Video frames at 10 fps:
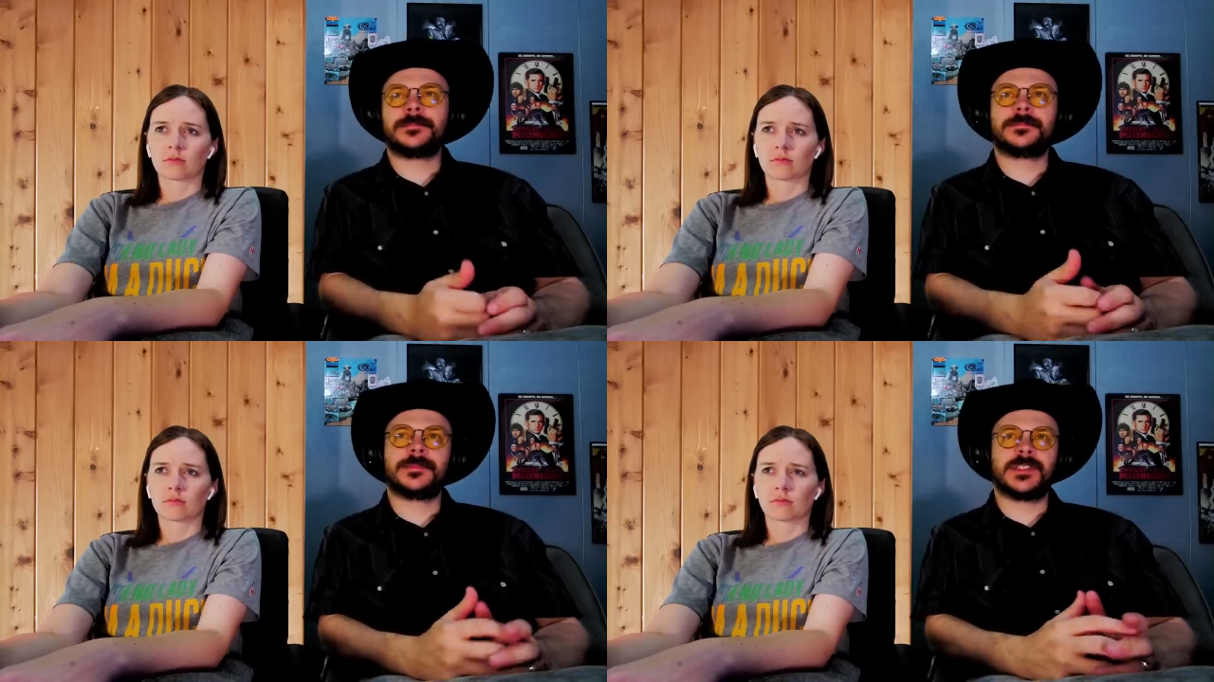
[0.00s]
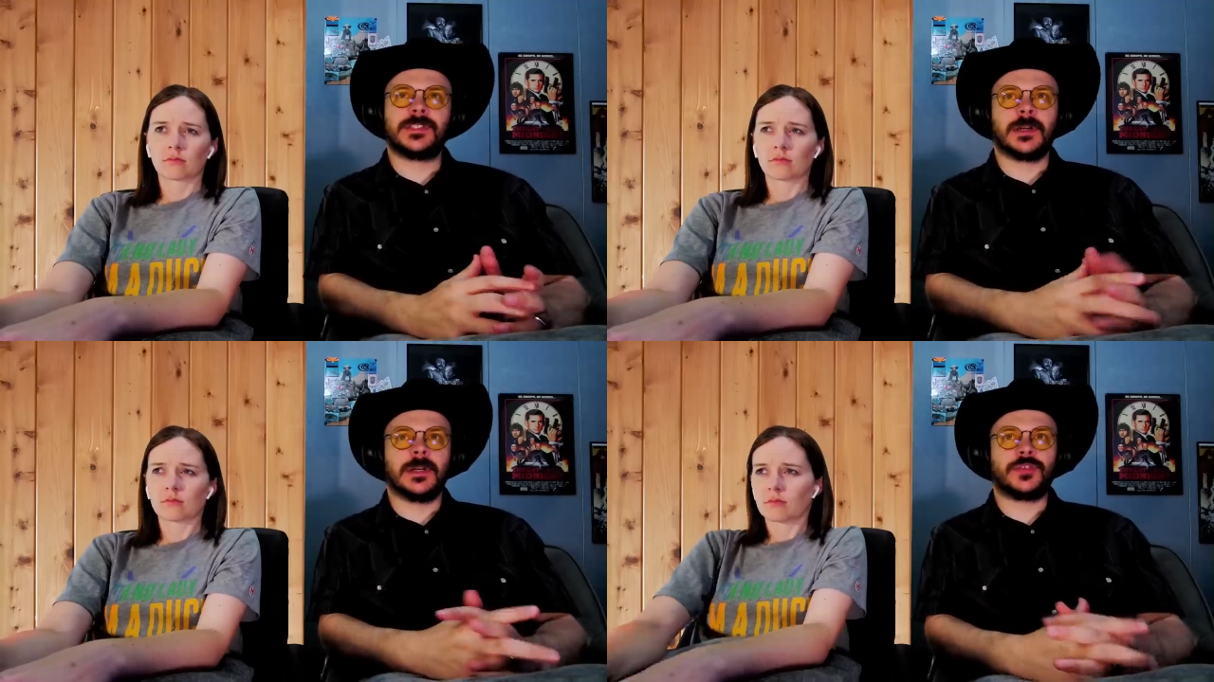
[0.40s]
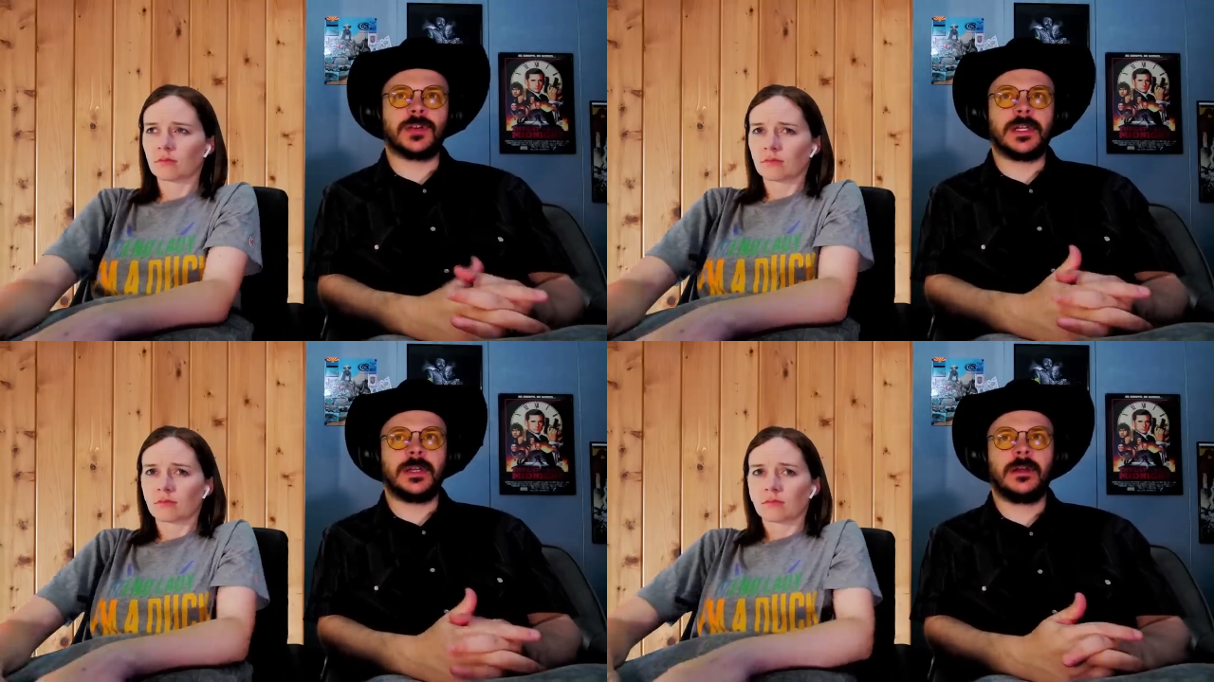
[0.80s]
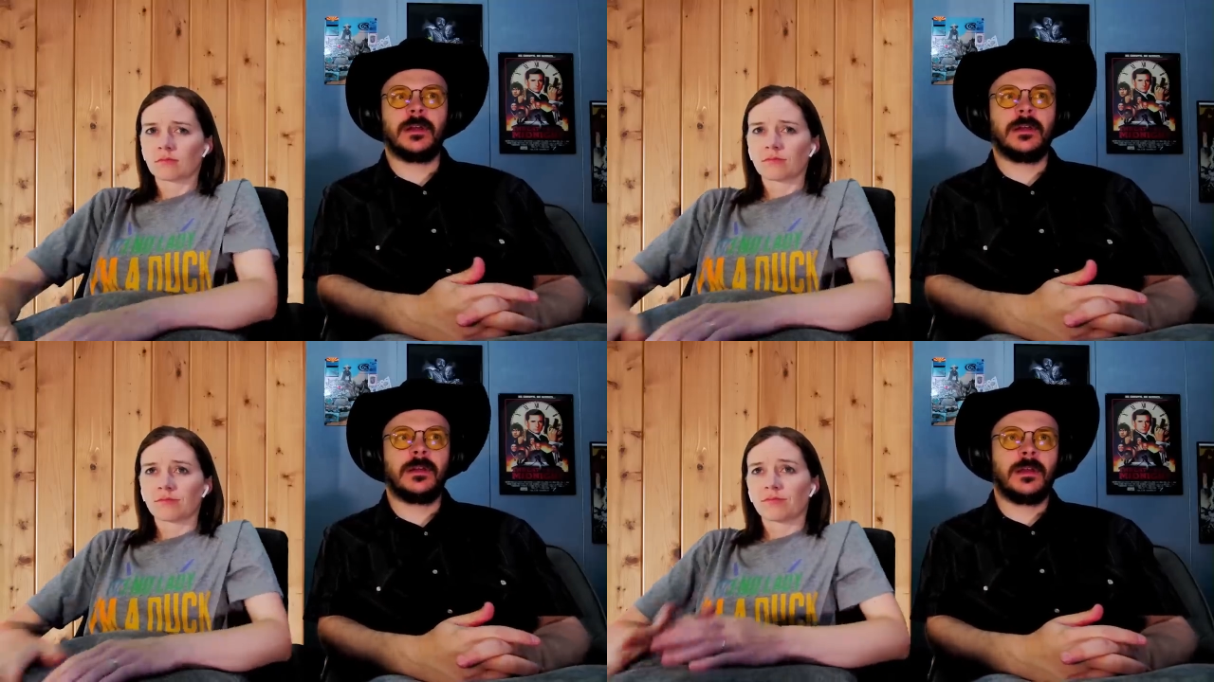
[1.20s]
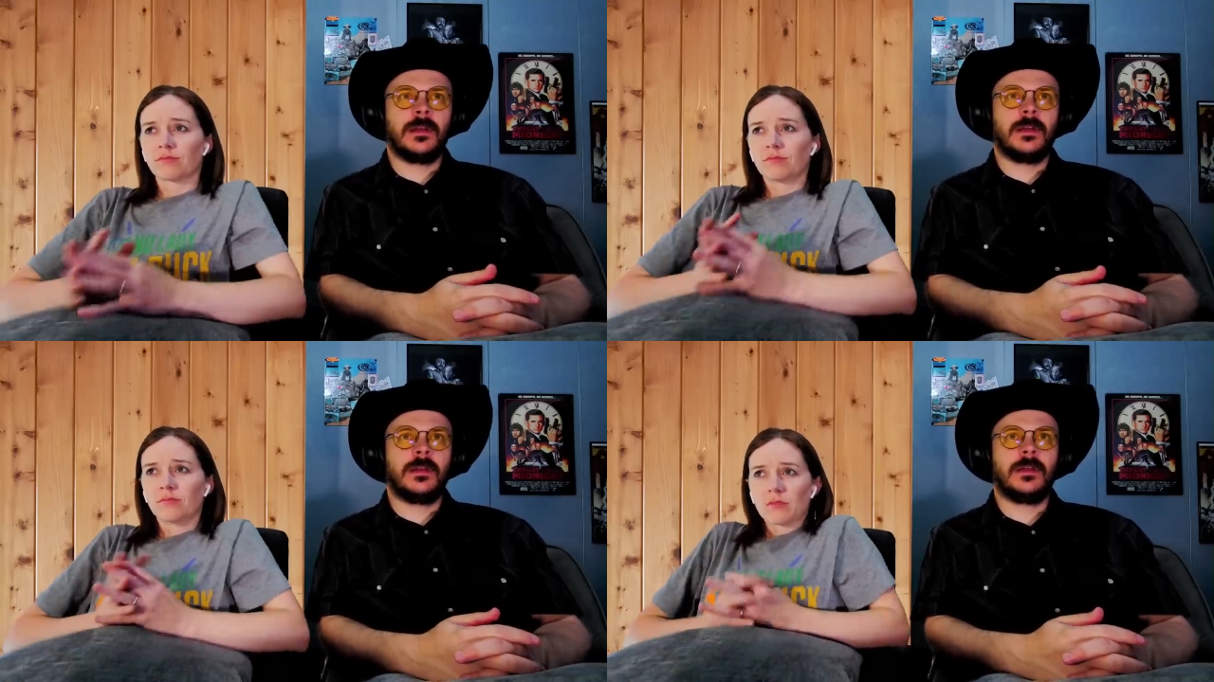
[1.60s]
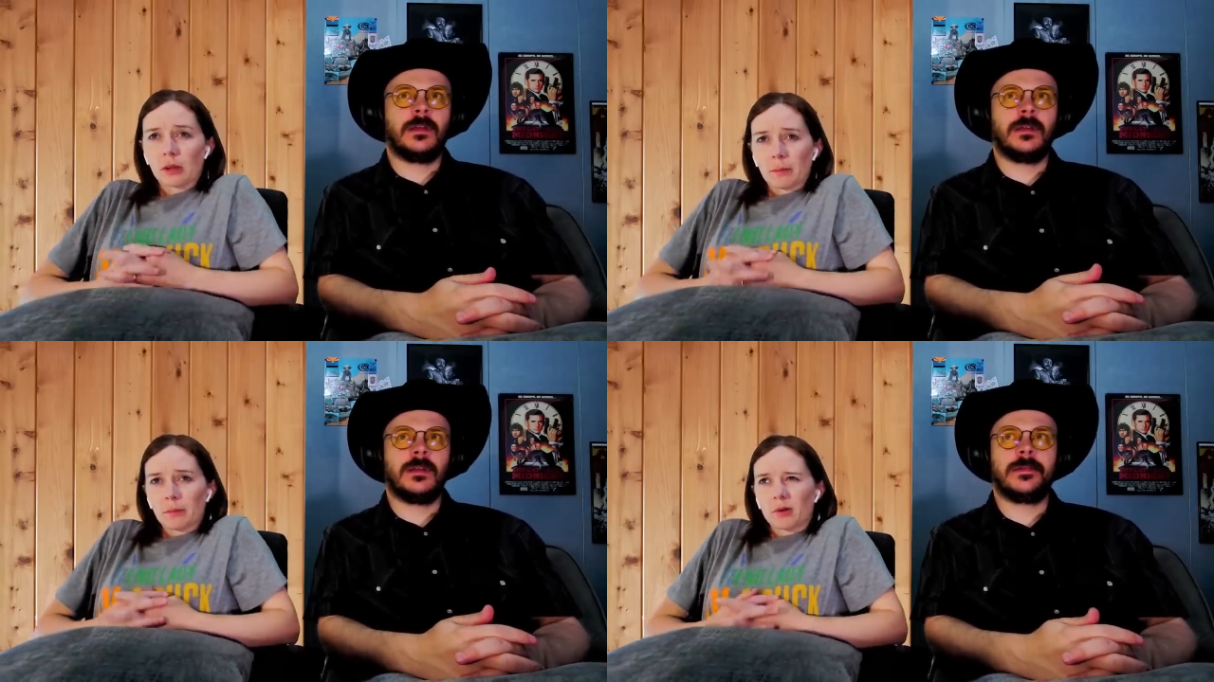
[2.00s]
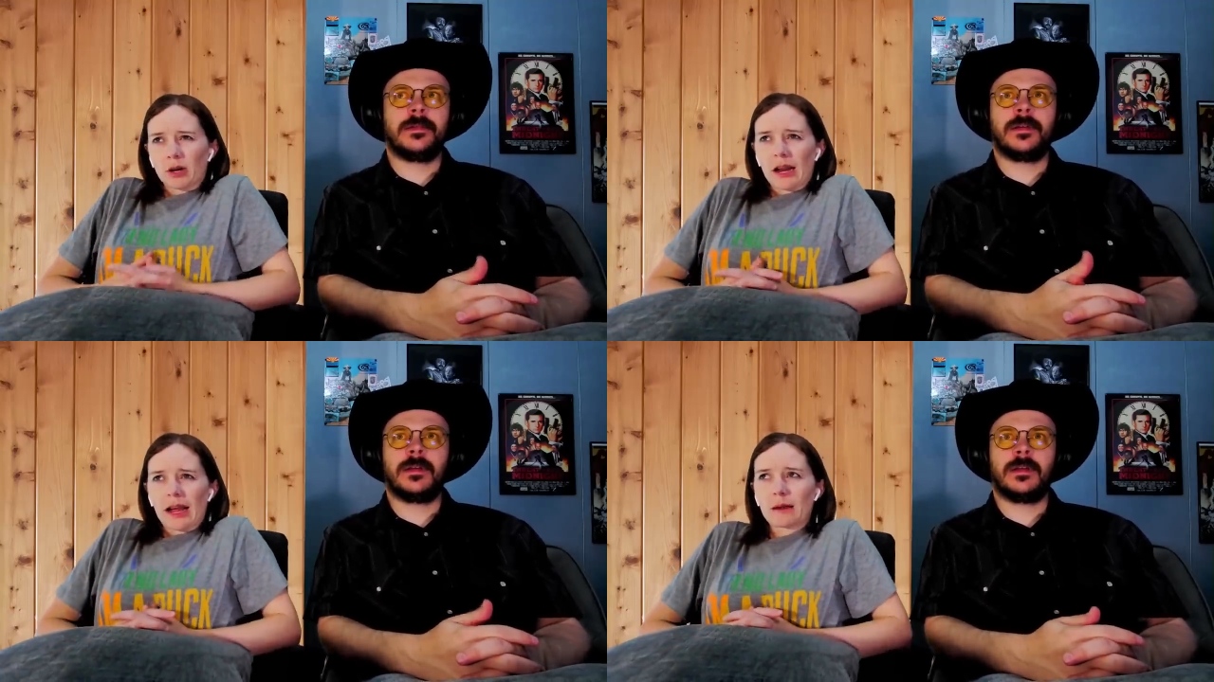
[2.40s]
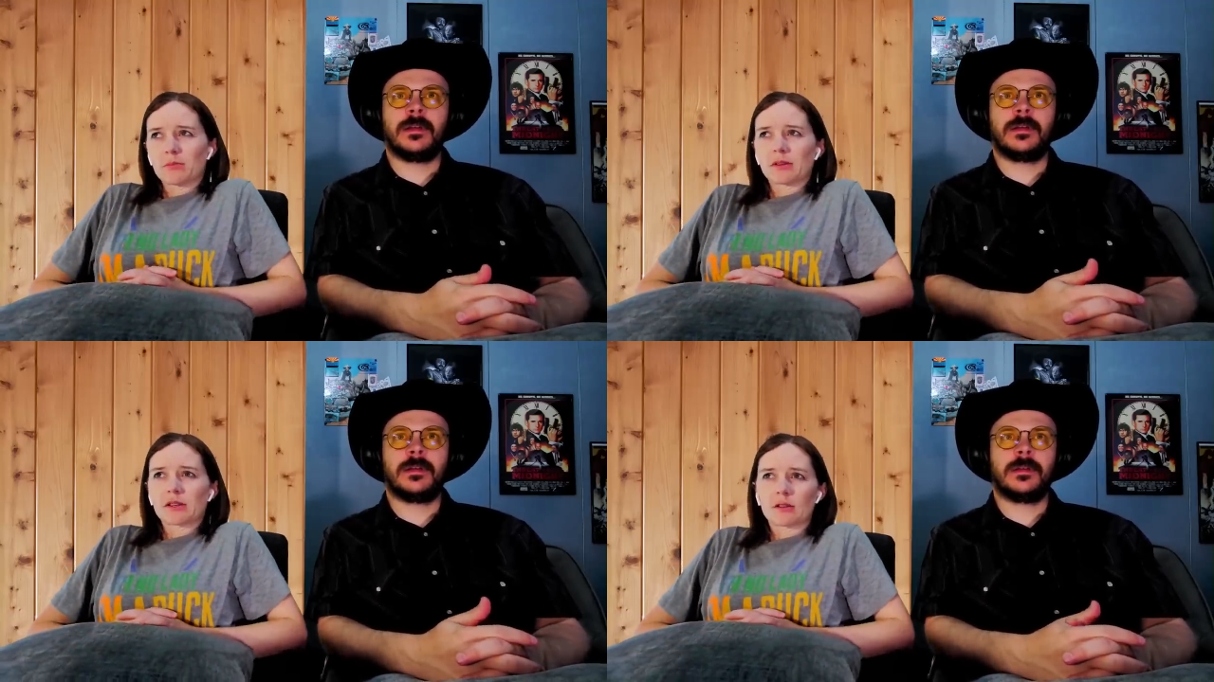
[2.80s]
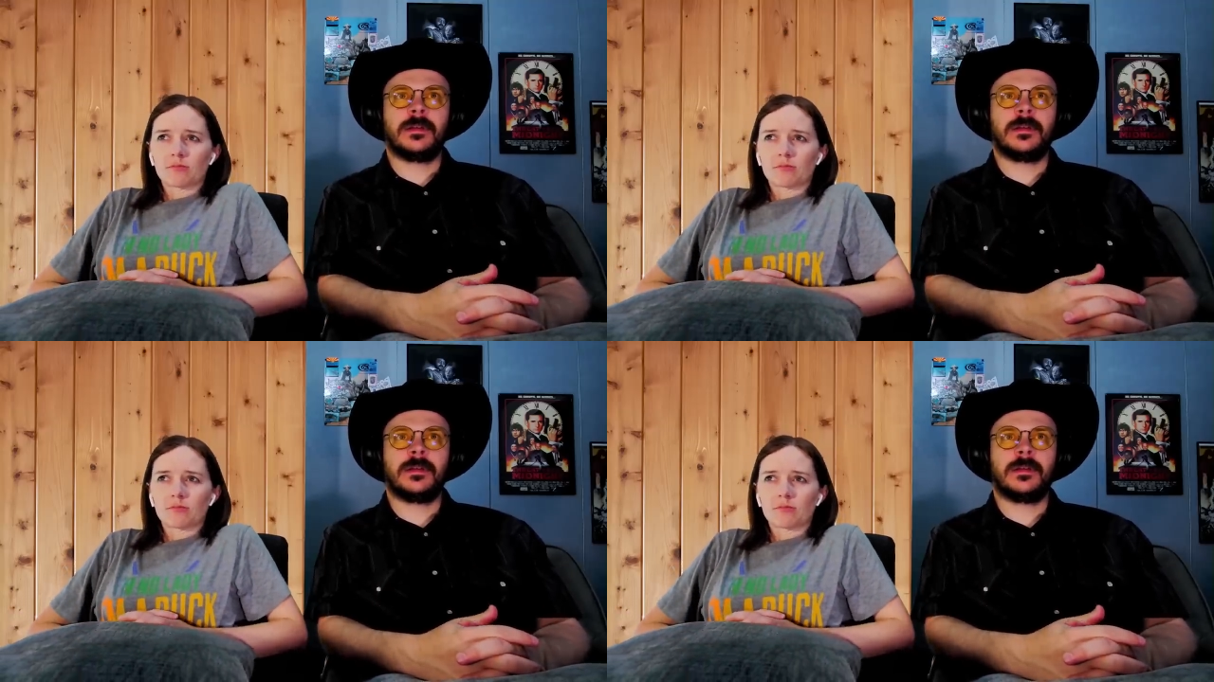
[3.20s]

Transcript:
Speaker 1: Stuck in a tree?
Speaker 2: Perhaps.